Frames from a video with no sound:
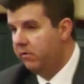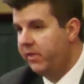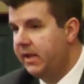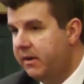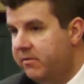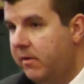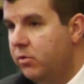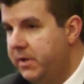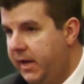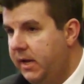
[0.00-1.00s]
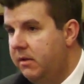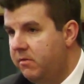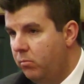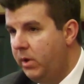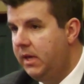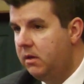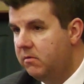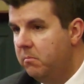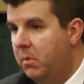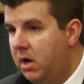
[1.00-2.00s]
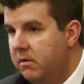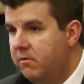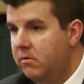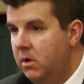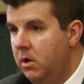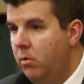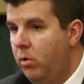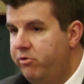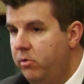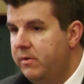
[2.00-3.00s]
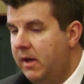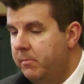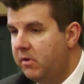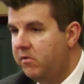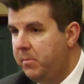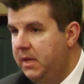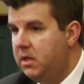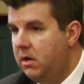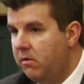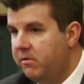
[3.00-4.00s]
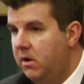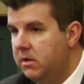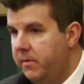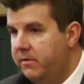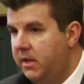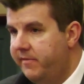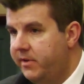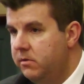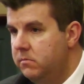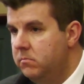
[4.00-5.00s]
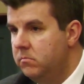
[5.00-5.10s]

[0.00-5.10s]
over the next several days and weeks and months, would you attempt to speak to your son on the telephone?